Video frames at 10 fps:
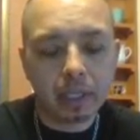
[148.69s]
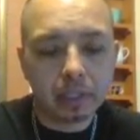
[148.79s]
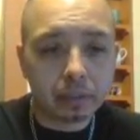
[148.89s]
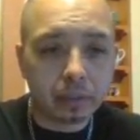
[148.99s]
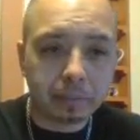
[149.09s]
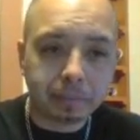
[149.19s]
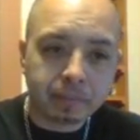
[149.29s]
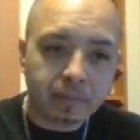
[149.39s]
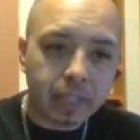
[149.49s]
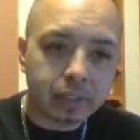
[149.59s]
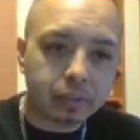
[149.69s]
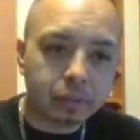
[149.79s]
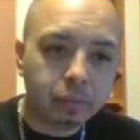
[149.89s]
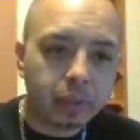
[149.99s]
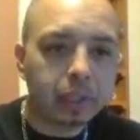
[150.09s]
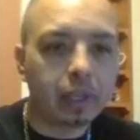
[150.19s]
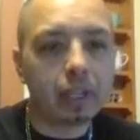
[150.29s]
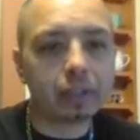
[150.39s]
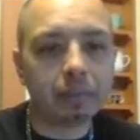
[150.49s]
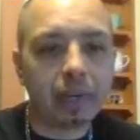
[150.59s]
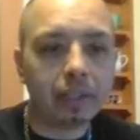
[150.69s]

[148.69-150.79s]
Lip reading: So this is really awesome.